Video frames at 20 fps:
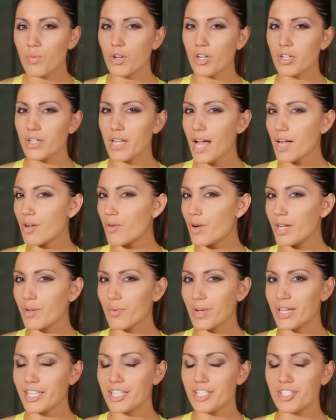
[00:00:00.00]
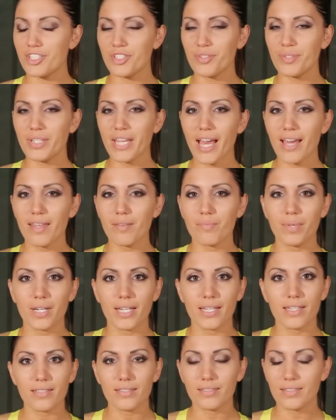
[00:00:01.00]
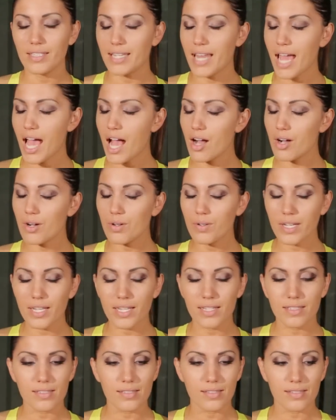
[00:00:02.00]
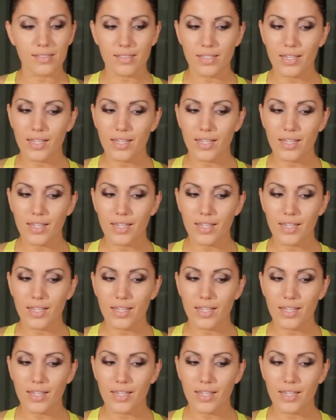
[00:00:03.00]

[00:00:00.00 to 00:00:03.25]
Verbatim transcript: we're not quite ready to do yet, but now it's